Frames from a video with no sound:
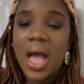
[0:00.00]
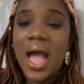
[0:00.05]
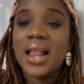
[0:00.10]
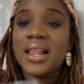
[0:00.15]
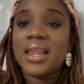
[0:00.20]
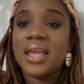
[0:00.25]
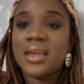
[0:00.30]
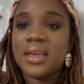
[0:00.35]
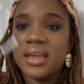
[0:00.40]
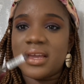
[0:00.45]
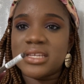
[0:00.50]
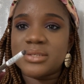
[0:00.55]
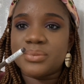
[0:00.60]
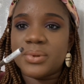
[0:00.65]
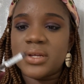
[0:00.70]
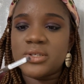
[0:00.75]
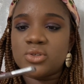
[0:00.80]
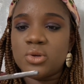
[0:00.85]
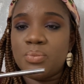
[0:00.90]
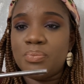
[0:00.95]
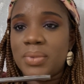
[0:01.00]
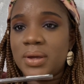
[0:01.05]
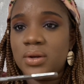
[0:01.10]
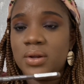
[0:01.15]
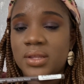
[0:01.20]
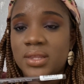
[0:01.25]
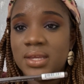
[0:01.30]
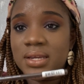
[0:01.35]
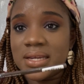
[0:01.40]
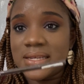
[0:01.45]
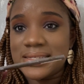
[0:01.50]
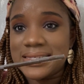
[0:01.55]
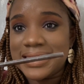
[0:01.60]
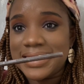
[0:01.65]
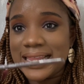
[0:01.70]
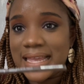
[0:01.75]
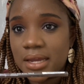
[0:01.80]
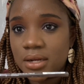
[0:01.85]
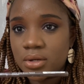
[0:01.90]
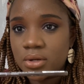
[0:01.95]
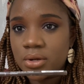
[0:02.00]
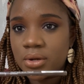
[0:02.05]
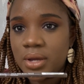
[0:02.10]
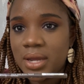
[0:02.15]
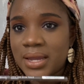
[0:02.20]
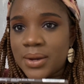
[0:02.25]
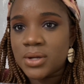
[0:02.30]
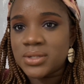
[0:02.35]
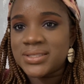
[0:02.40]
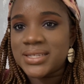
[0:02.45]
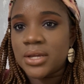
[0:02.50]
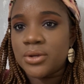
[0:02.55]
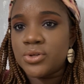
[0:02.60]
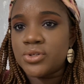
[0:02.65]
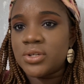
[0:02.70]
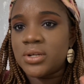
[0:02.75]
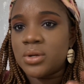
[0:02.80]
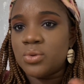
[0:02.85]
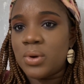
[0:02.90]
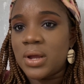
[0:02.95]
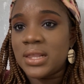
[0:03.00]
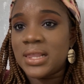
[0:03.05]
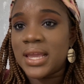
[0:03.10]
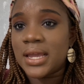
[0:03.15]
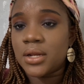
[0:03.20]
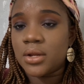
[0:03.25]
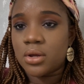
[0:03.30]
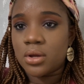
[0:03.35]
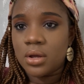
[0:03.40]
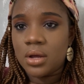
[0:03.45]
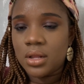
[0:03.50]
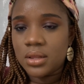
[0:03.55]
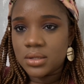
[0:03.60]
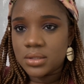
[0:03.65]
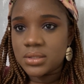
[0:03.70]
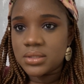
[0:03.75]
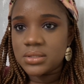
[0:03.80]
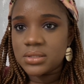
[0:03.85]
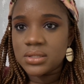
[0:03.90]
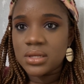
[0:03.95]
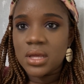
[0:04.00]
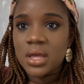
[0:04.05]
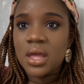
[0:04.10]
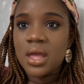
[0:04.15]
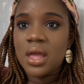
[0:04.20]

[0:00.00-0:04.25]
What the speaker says: I like Espresso better. I think it's lighter because I usually wear lighter colors.